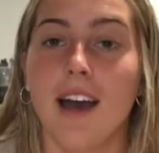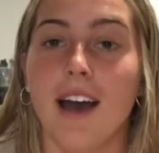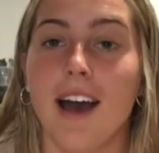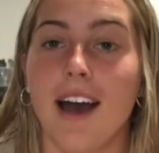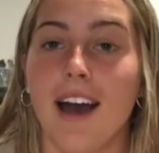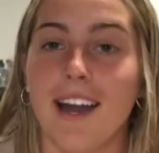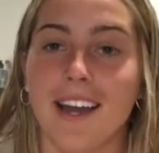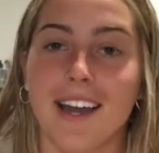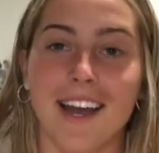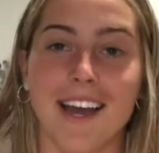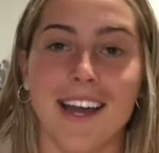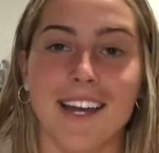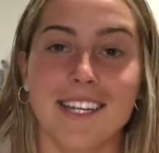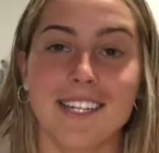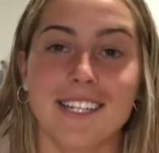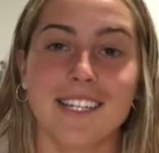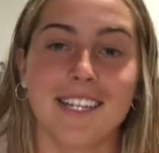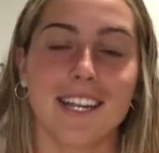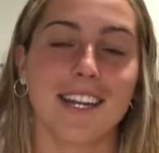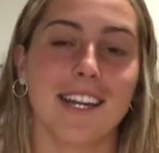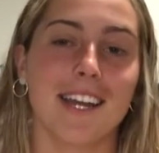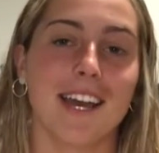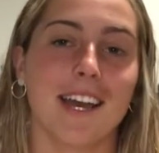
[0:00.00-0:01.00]
Hi
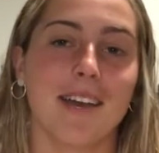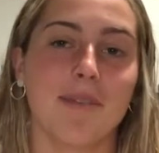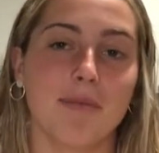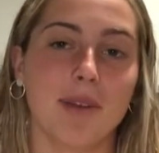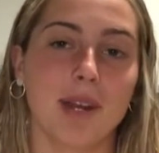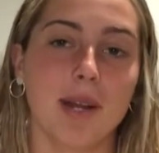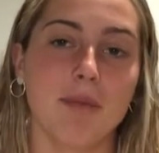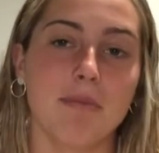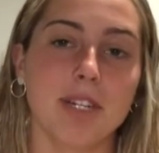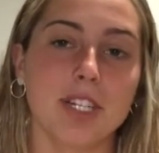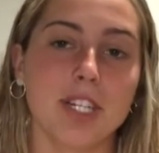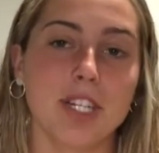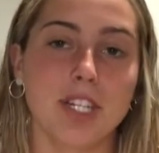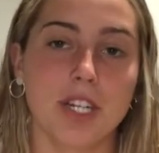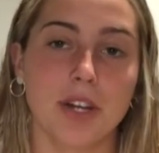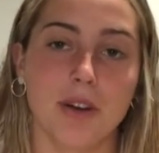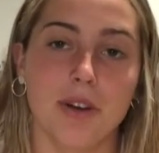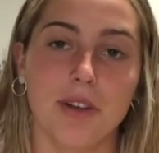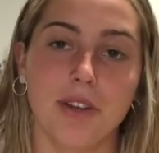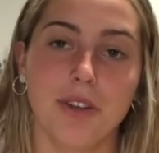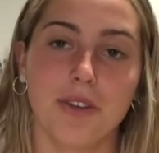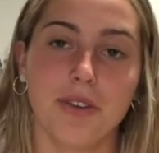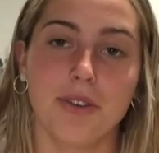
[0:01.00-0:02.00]
guys, today I'm going to be
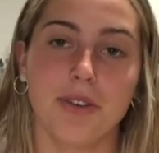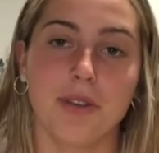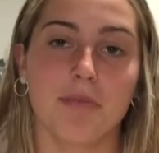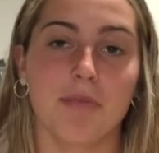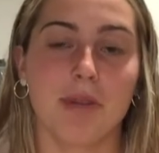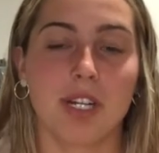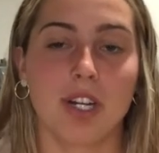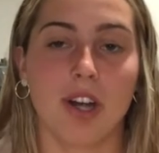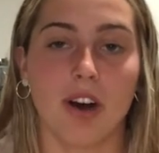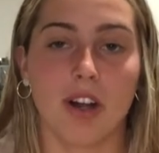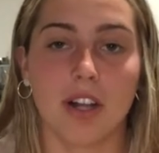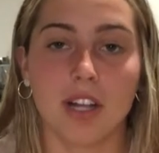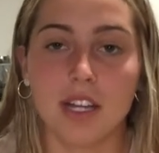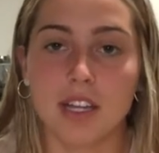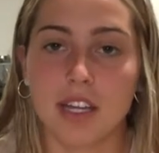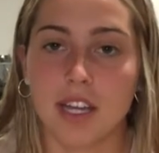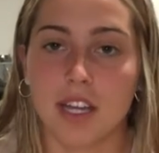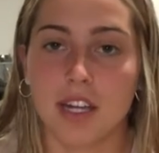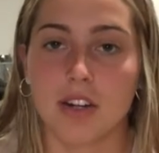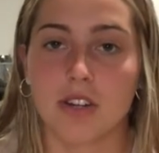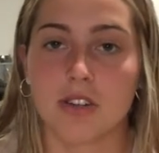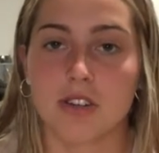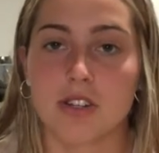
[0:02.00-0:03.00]
showing you the Madala
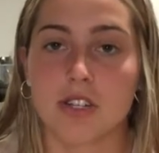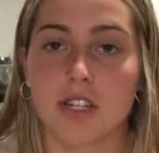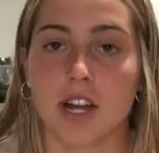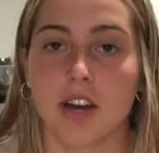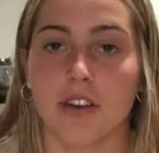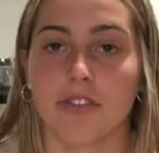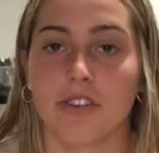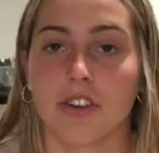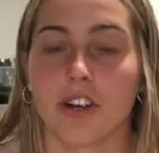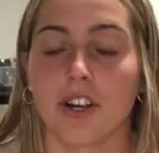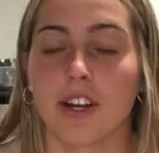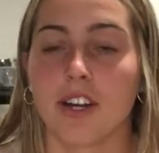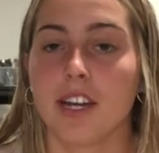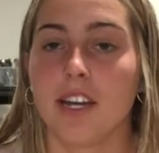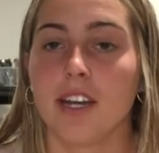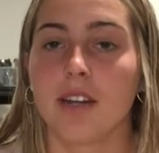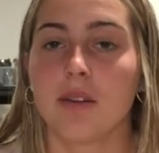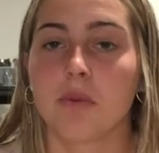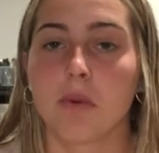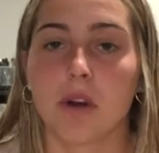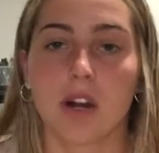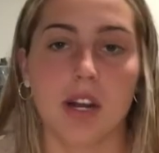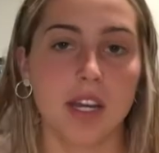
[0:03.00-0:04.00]
candle snuffer.
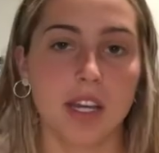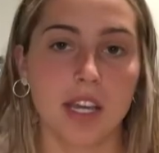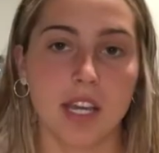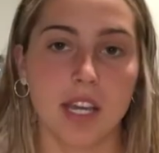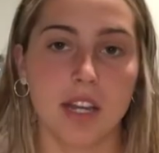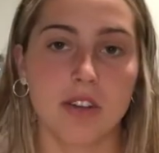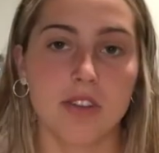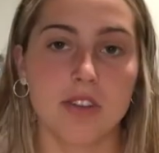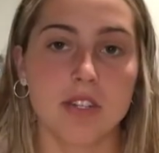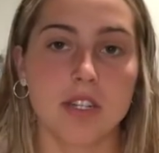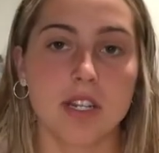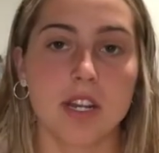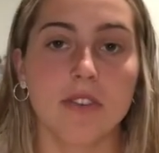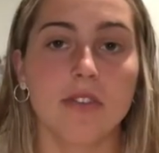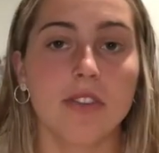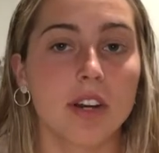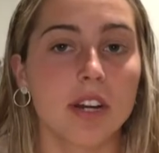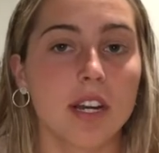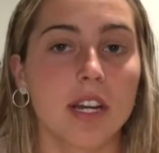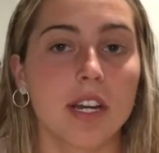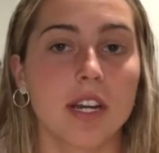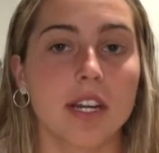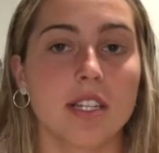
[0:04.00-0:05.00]
And what a candle
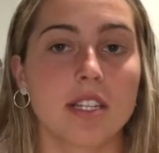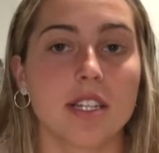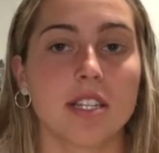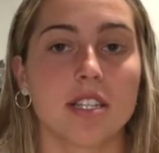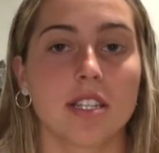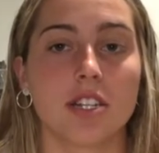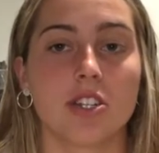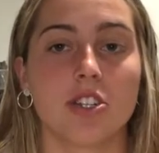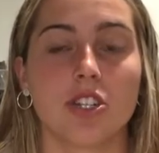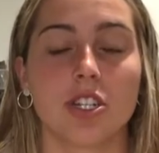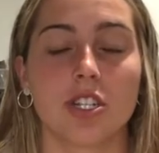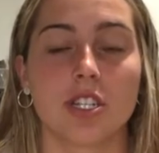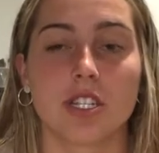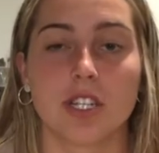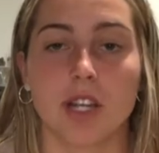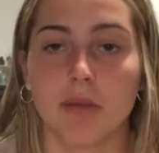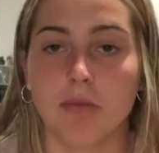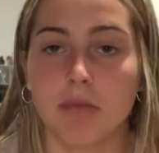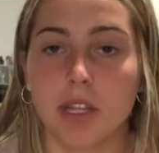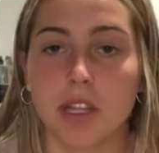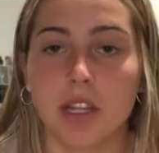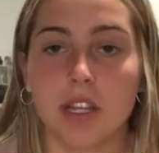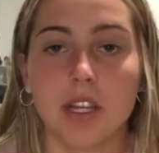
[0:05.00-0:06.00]
snuffer is it's just
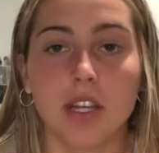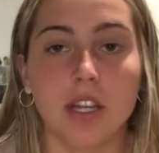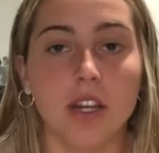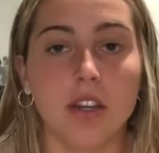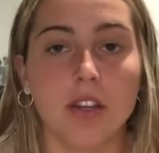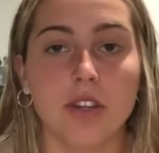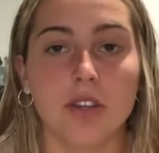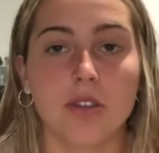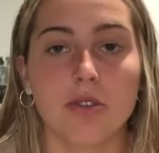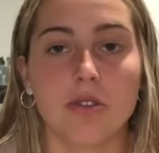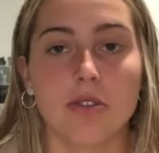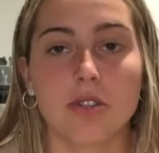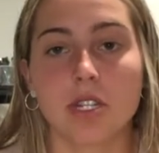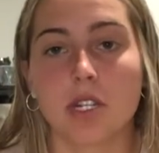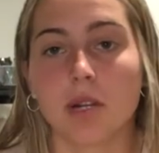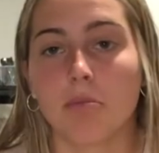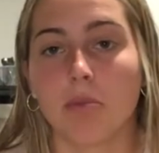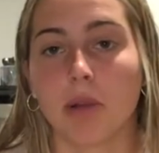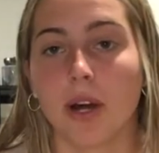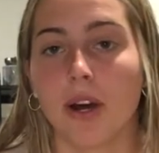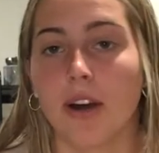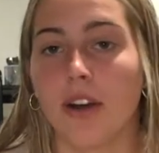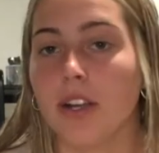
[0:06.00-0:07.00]
something that you use to
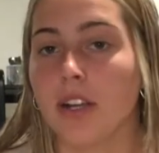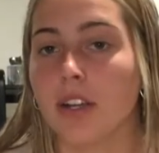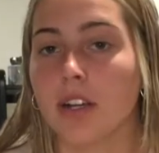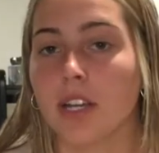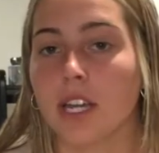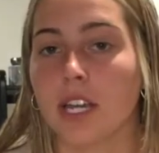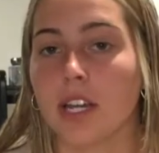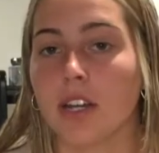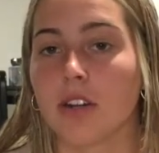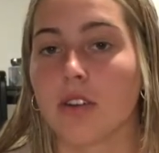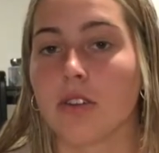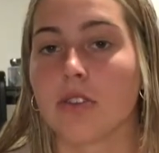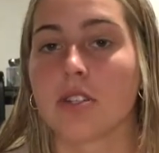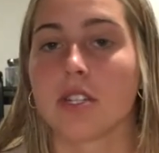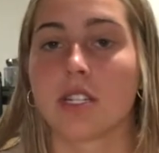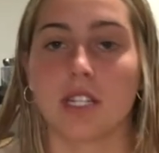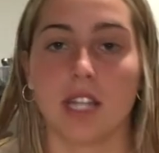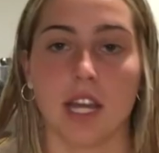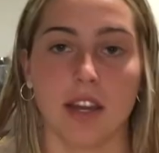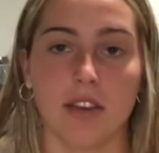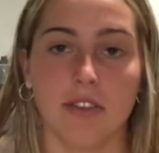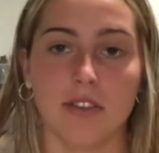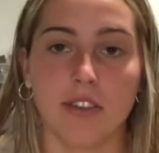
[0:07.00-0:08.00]
blow out your candles
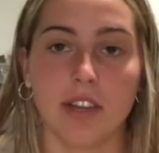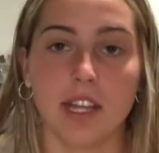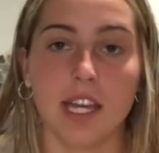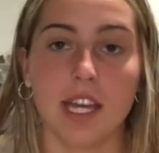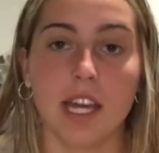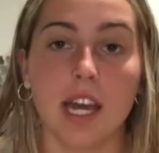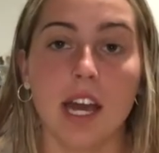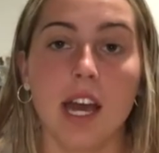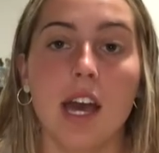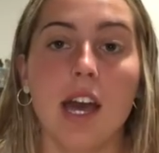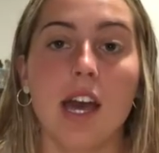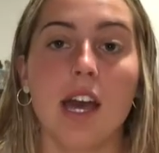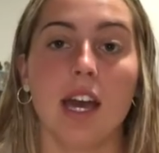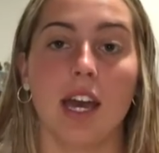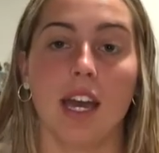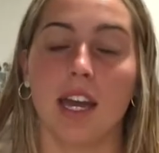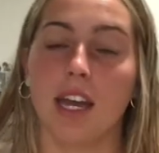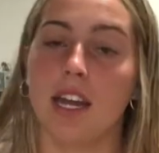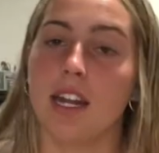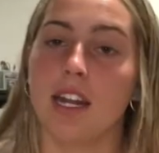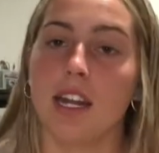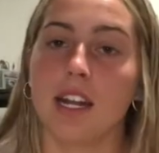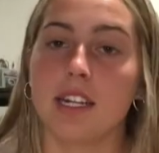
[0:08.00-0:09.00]
safely,
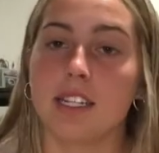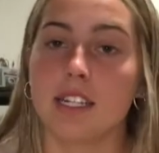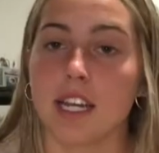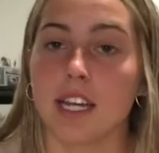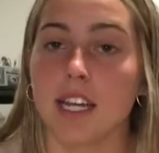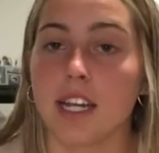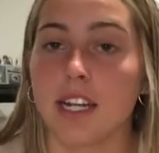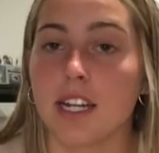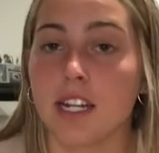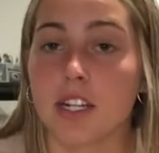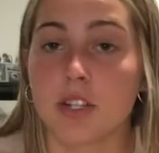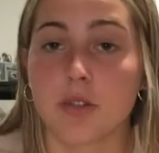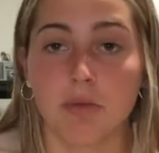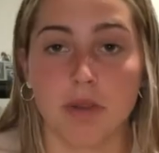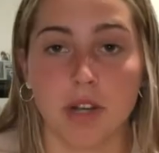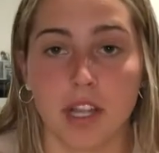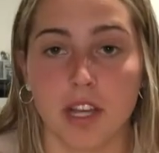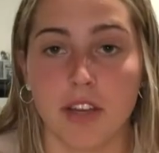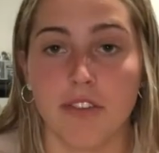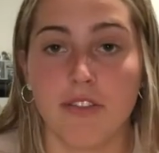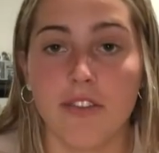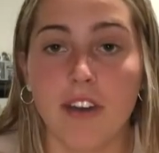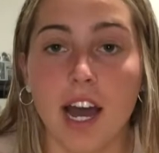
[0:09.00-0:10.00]
and it's
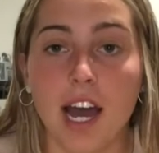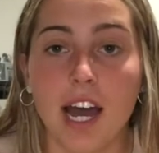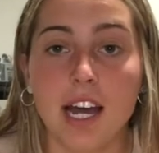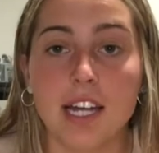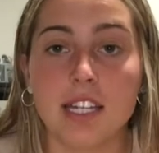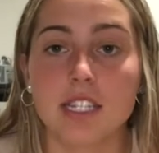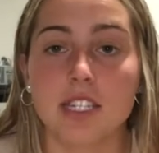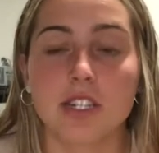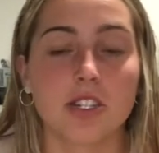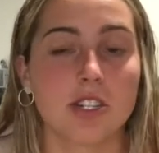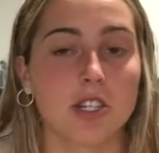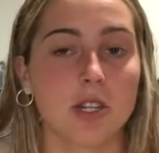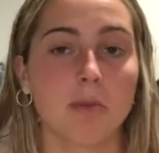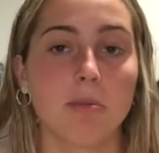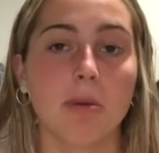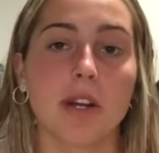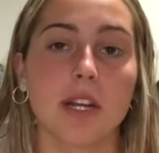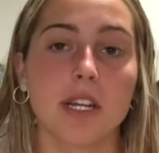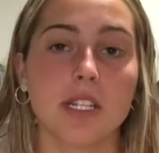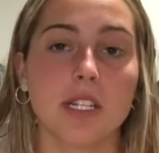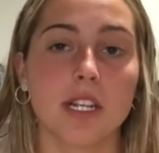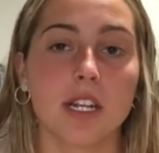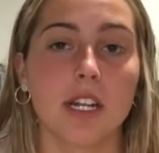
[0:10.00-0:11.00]
really fast and super
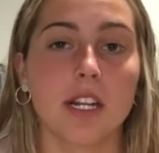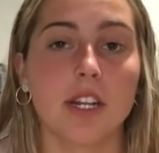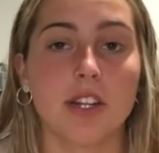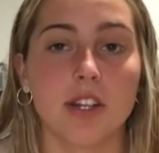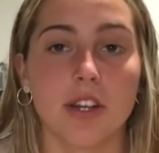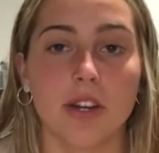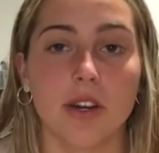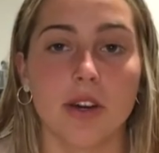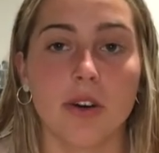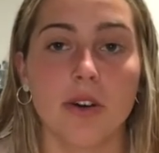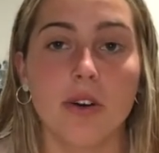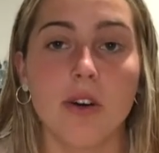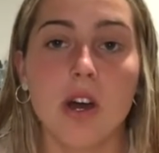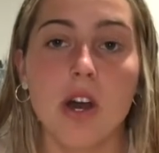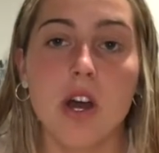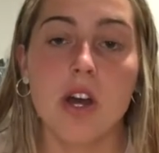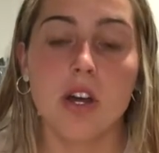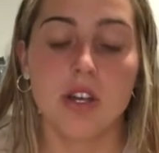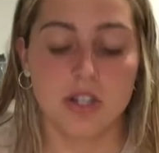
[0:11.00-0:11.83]
easy to do.